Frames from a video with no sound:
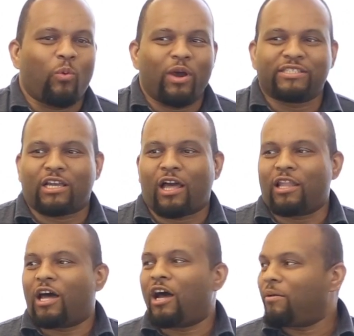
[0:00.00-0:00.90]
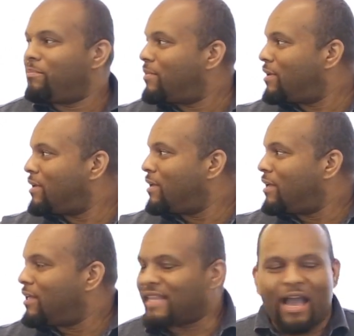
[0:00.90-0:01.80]
was a club
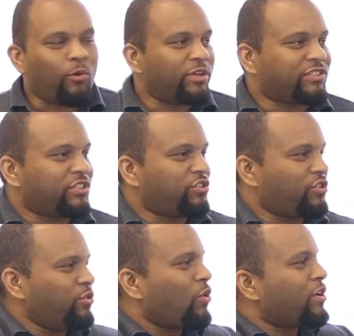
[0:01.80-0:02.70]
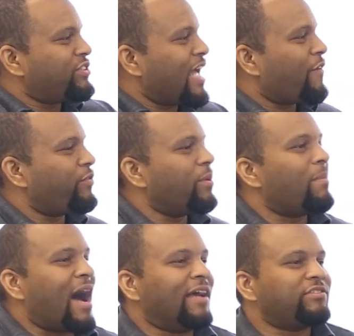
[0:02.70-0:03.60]
that was 2 doors down from the
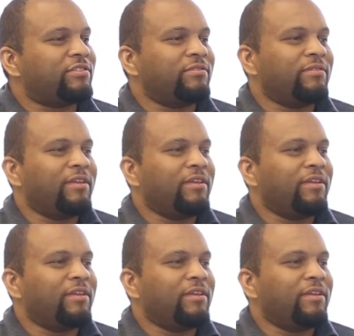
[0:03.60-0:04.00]
mosque,